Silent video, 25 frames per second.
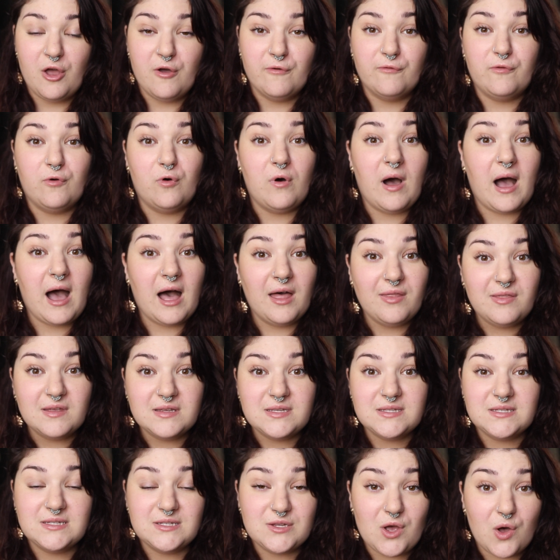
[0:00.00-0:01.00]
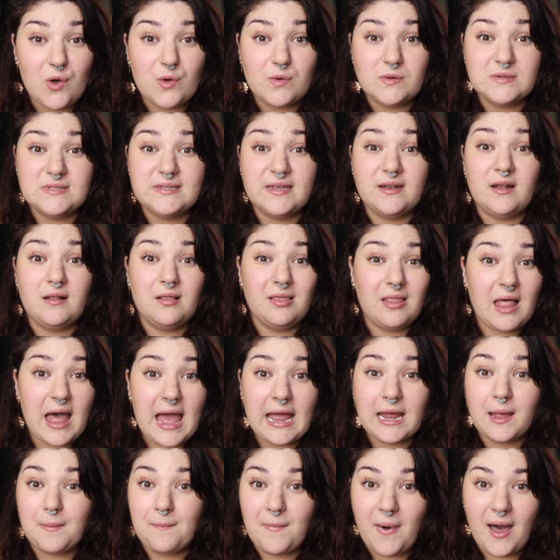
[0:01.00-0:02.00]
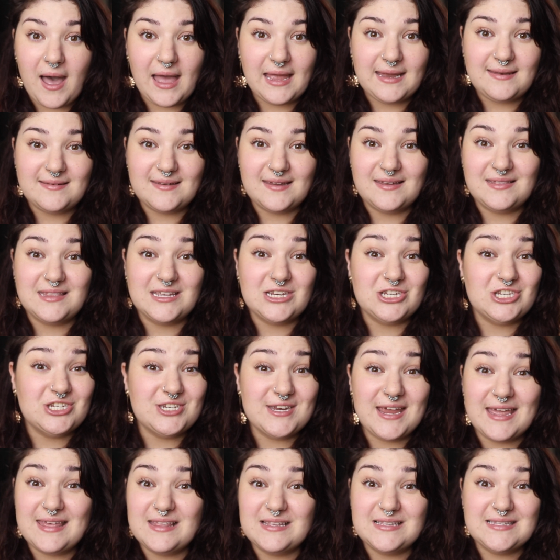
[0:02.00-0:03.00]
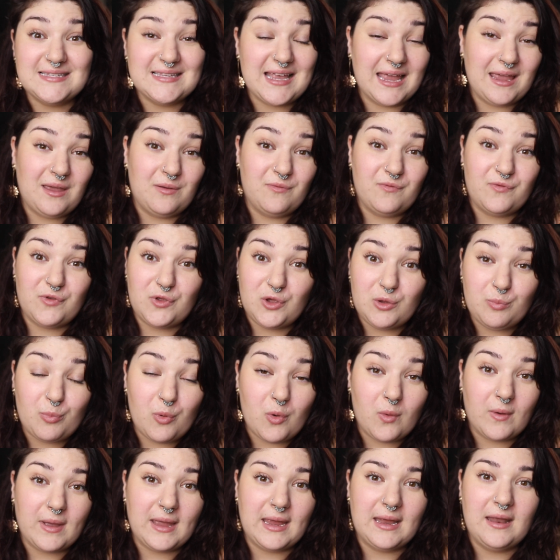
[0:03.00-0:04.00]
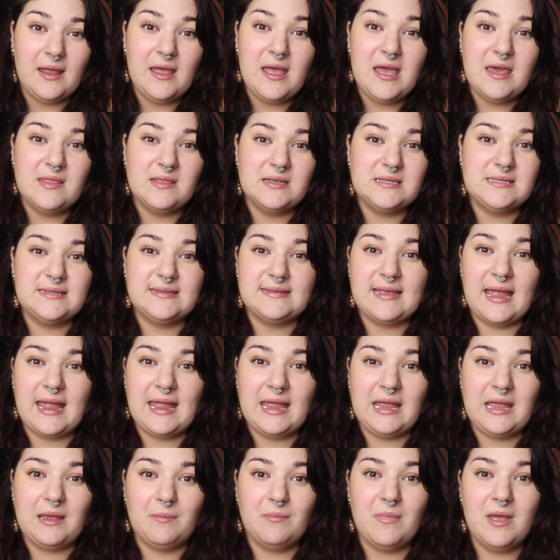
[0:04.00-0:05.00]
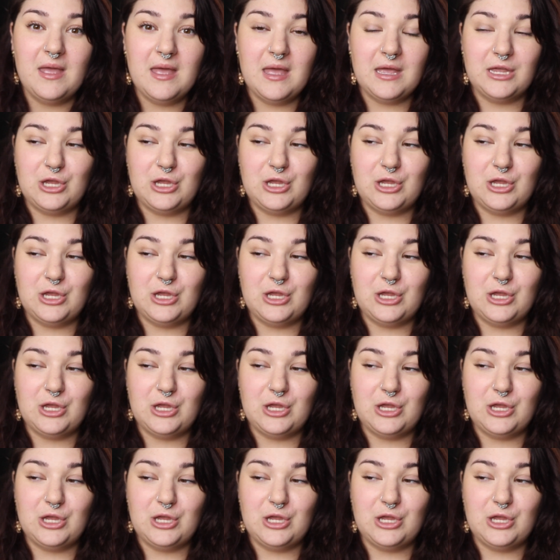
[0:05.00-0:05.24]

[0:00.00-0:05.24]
for other souls that are like-minded, that share the same viewpoint, the same,